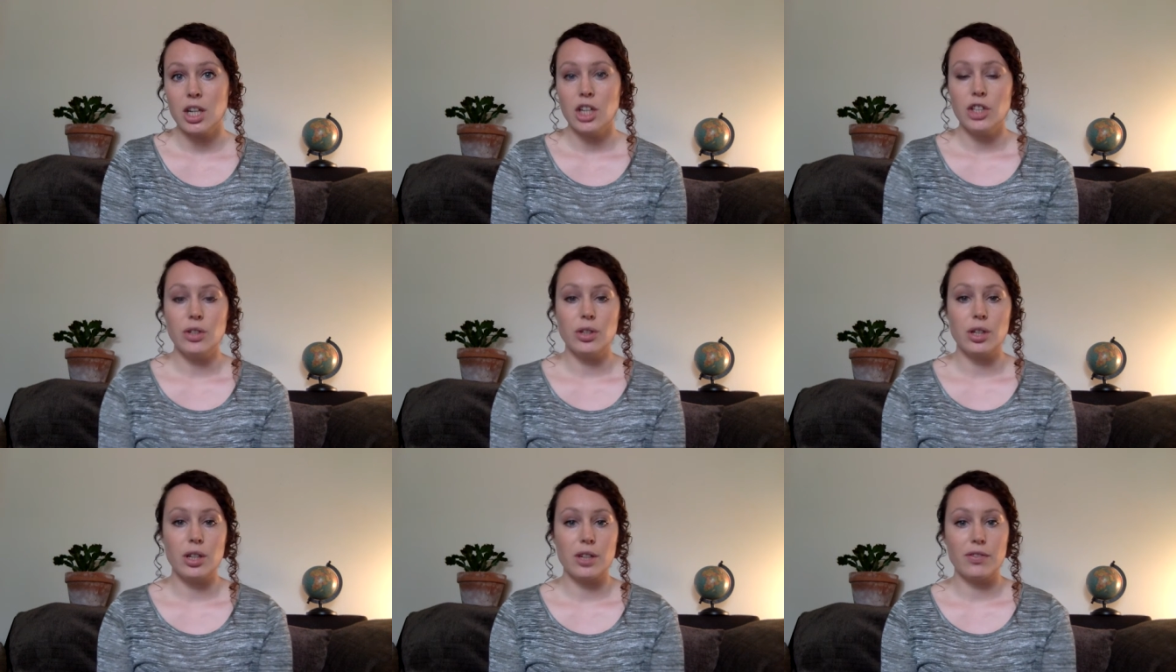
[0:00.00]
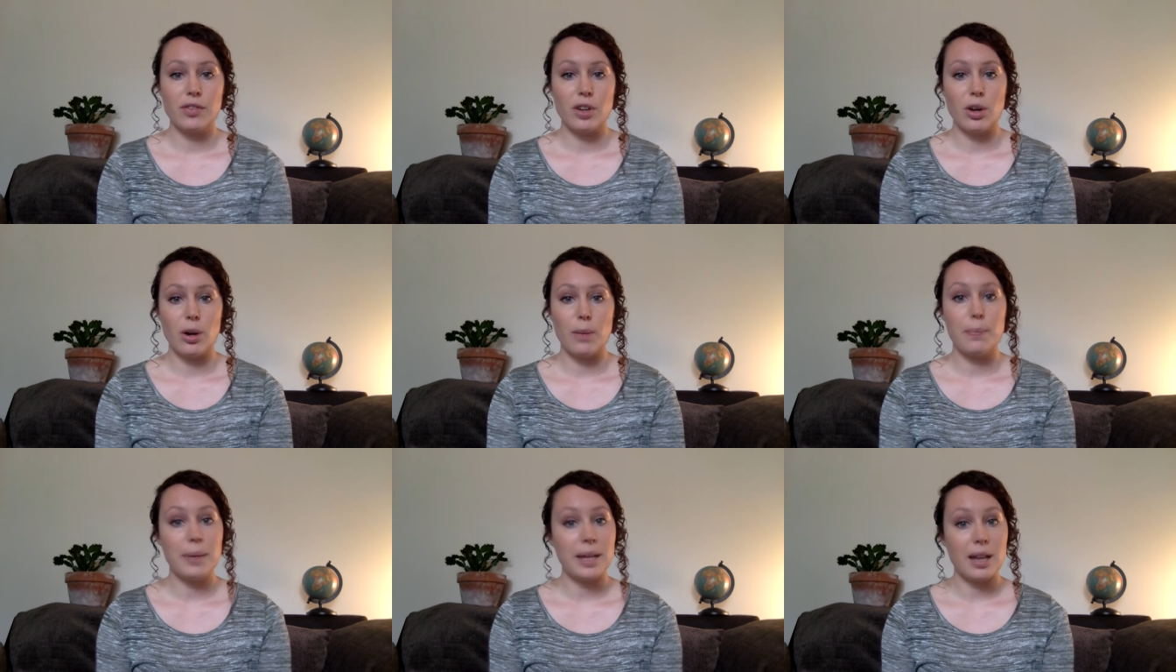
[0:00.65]
you can look for
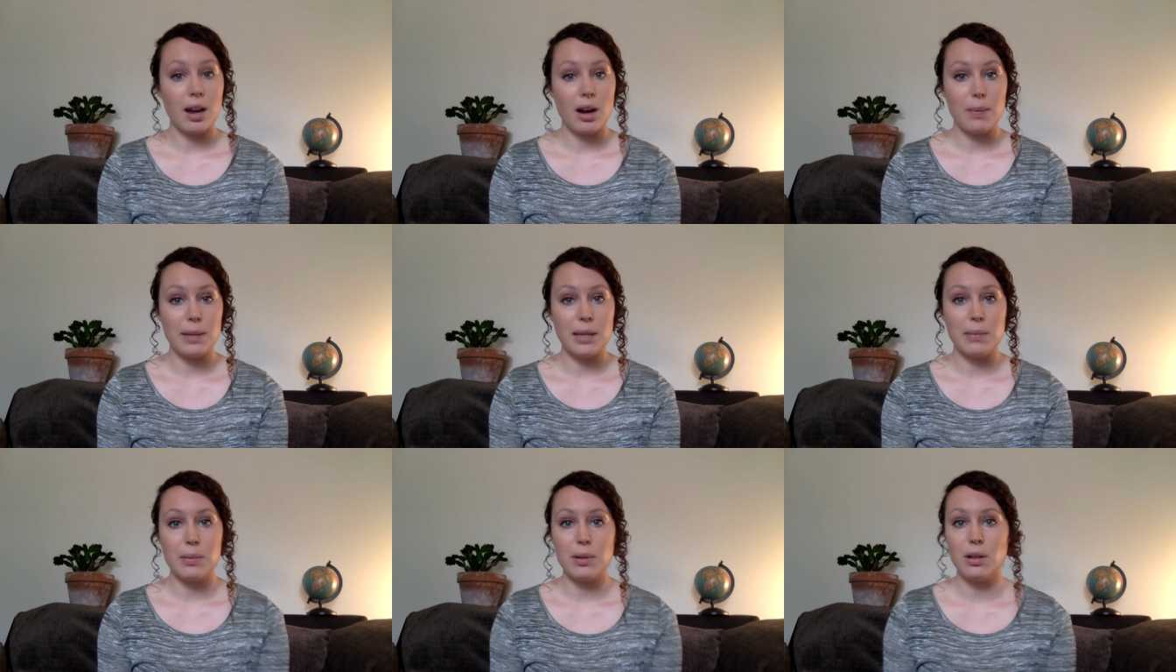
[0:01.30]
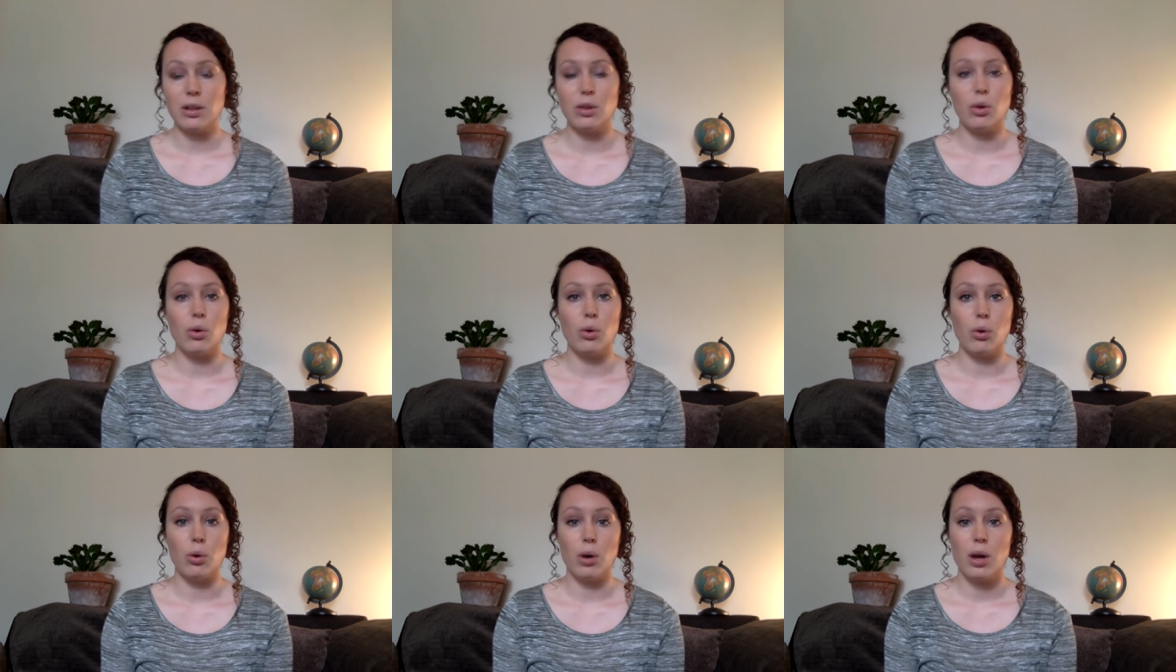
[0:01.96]
PR people
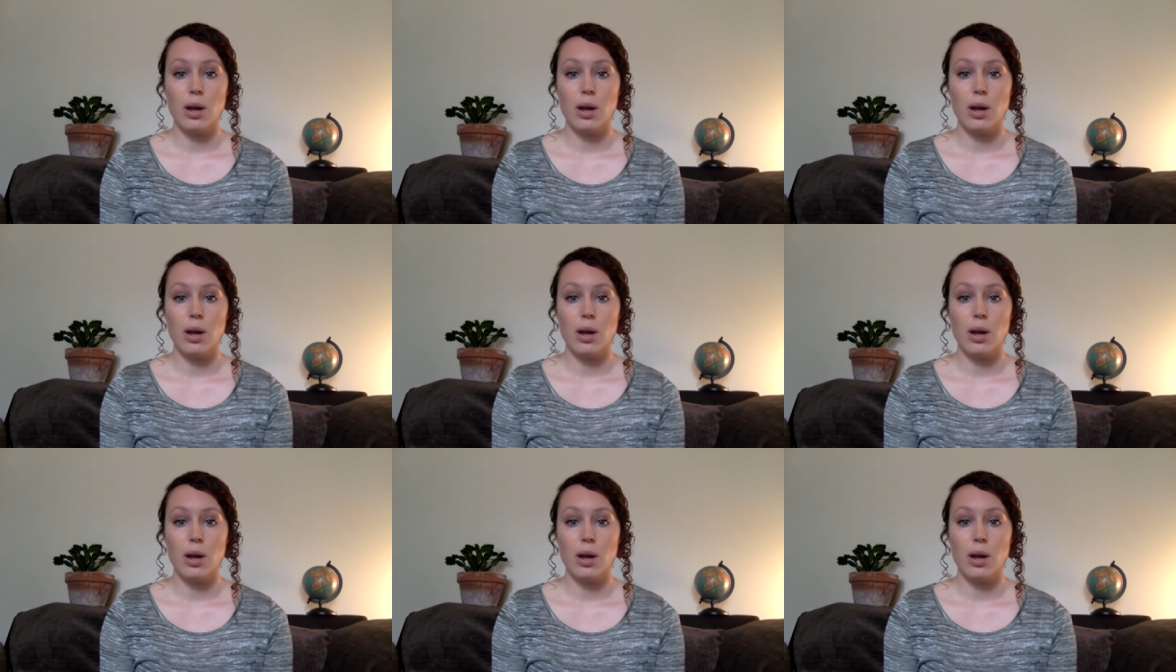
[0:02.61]
or